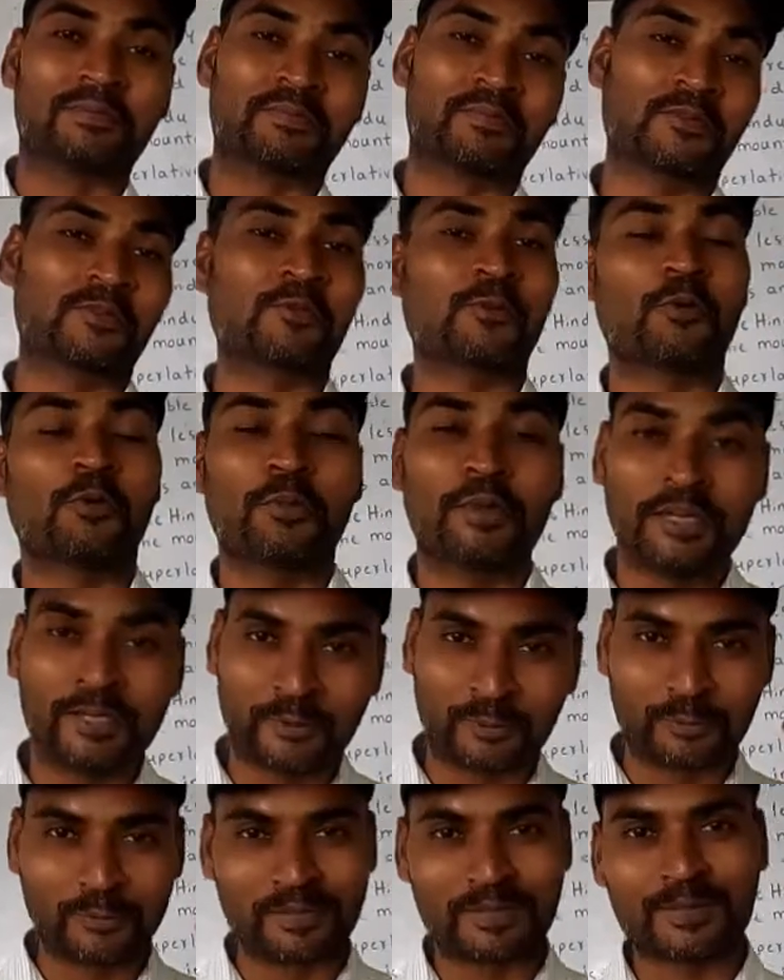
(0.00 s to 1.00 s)
so many
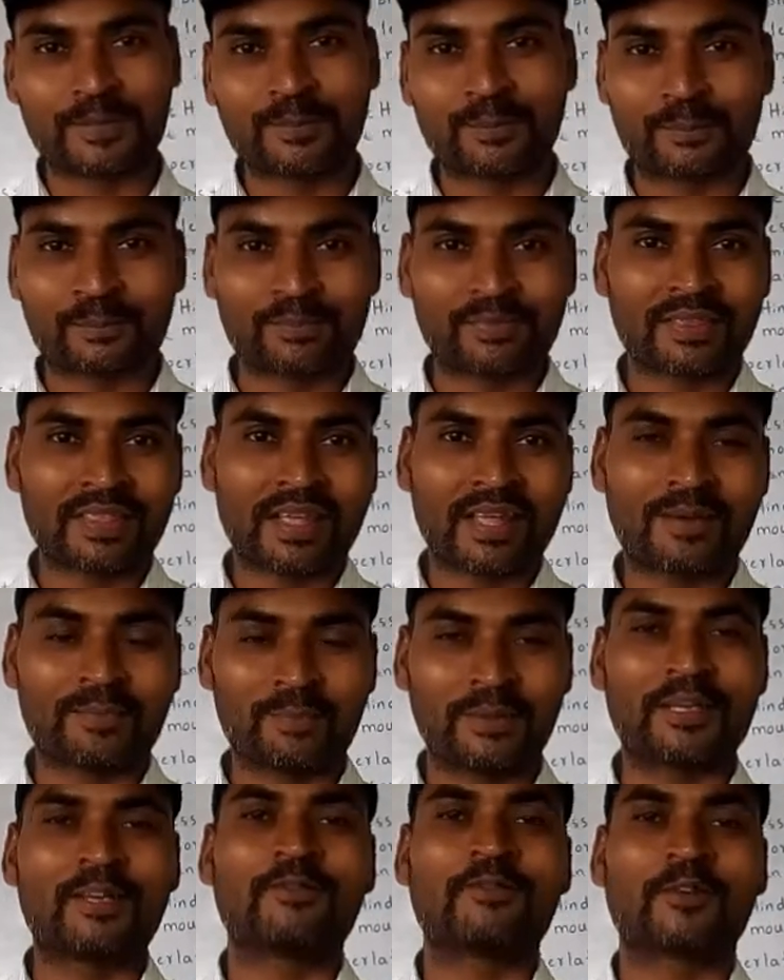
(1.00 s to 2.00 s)
rules,
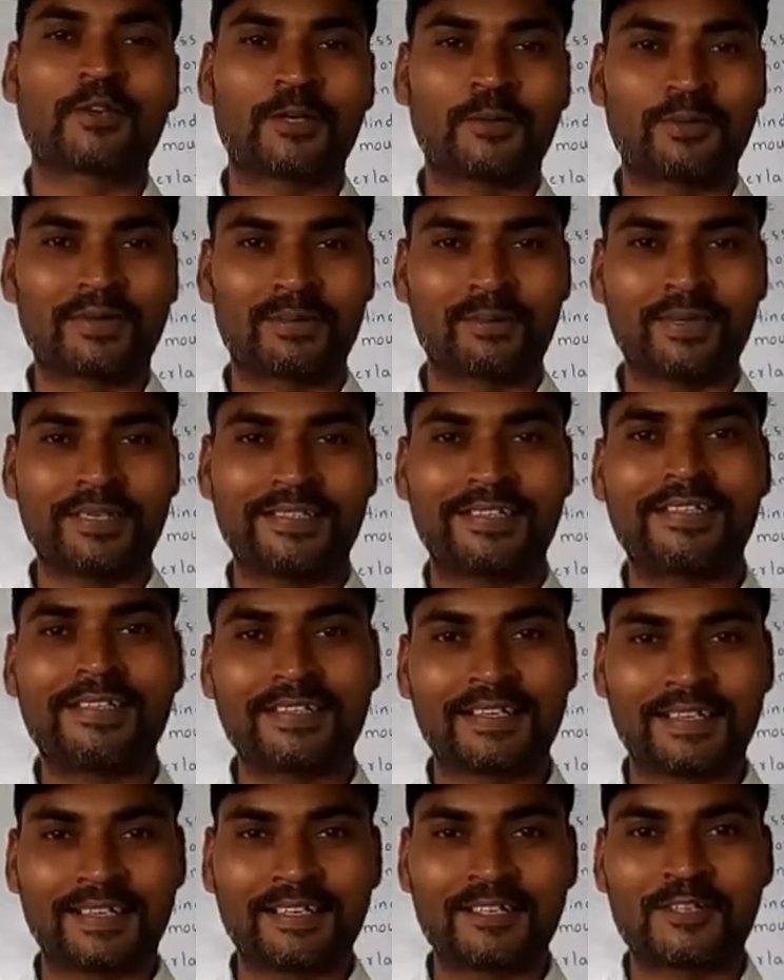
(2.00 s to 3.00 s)
but for our
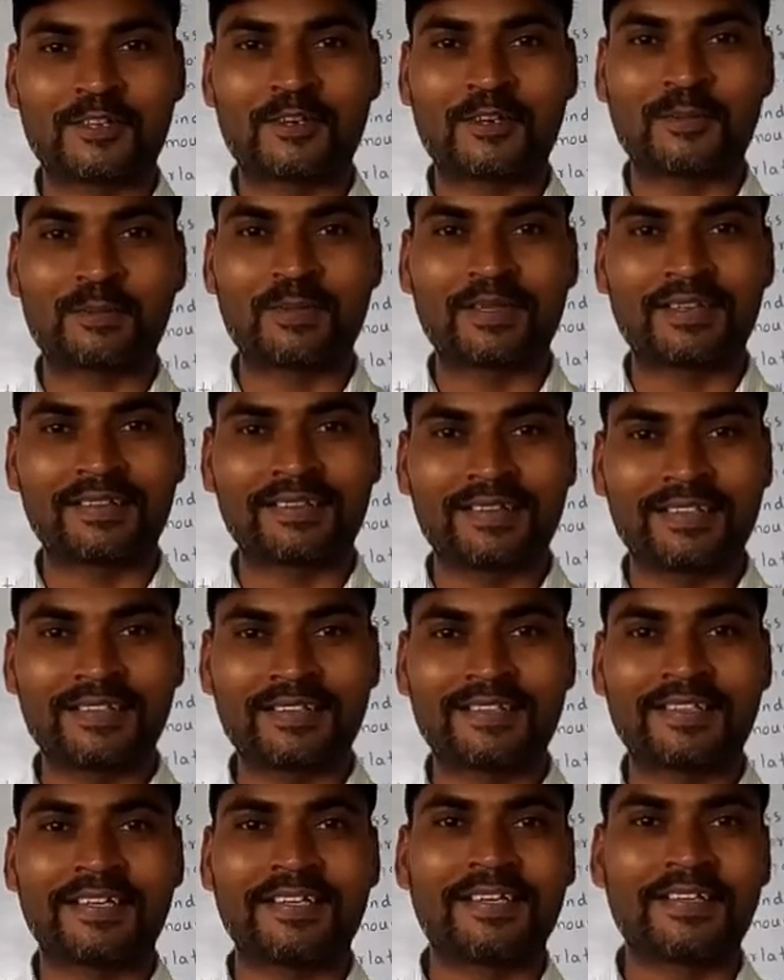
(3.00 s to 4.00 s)
basic English grammar,
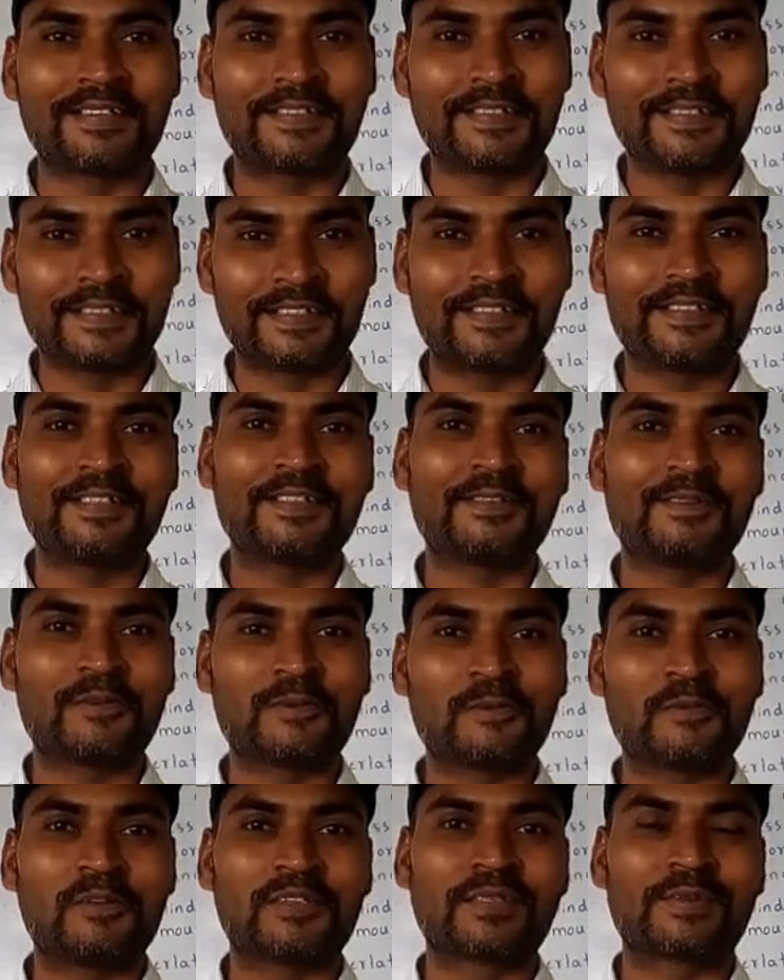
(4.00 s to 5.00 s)
these 16
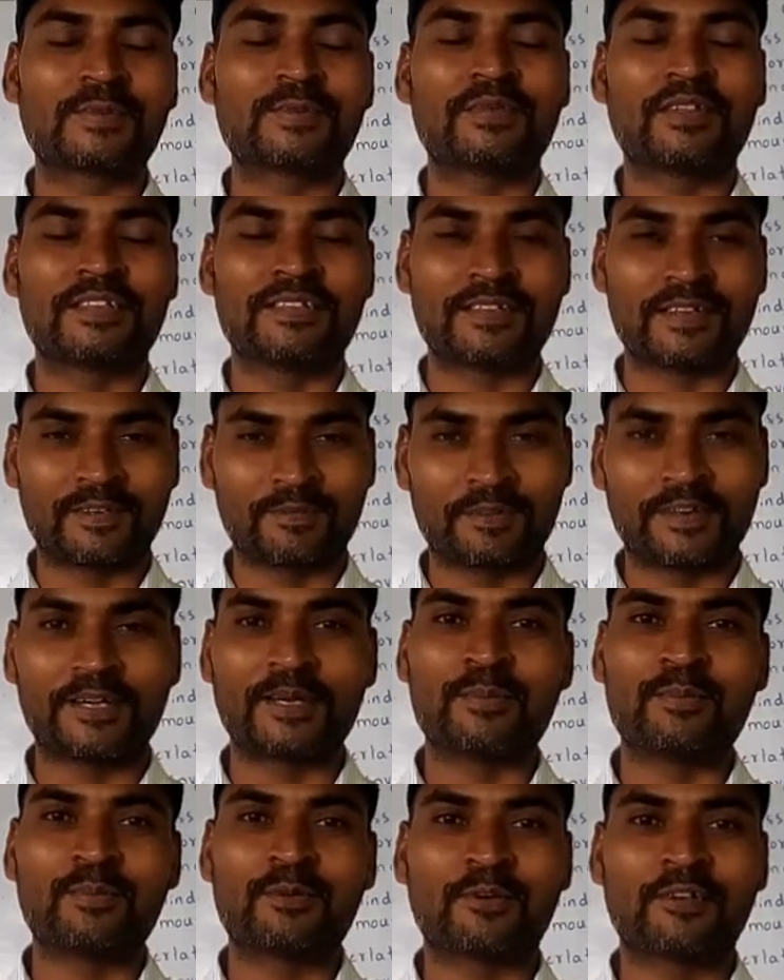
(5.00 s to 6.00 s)
rules, these are very
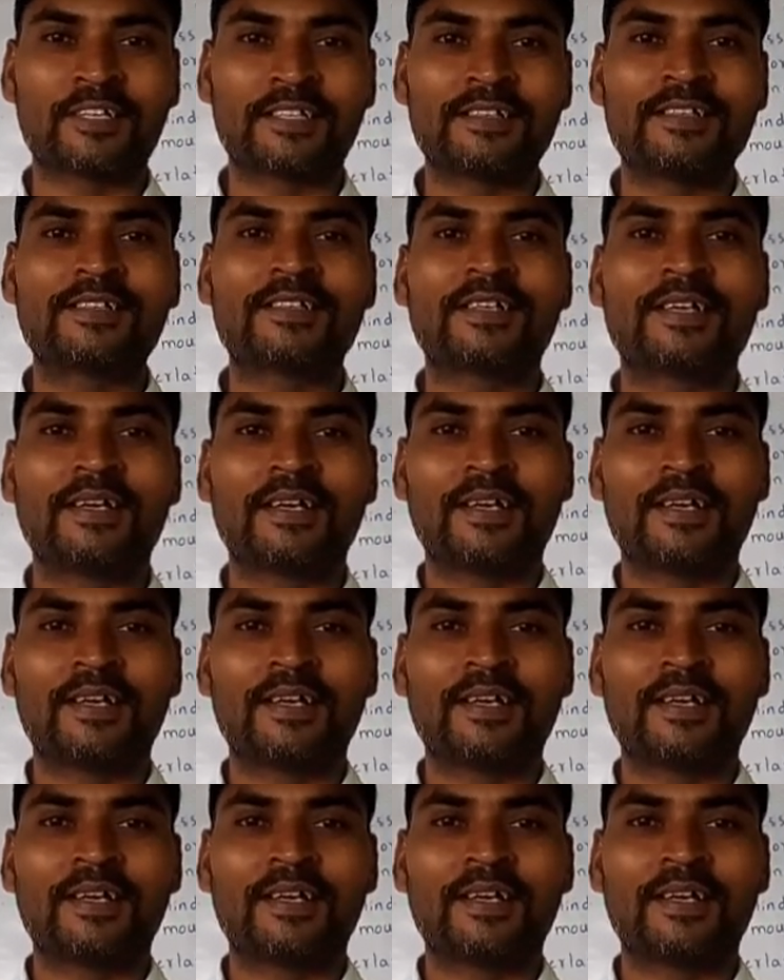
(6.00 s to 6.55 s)
important.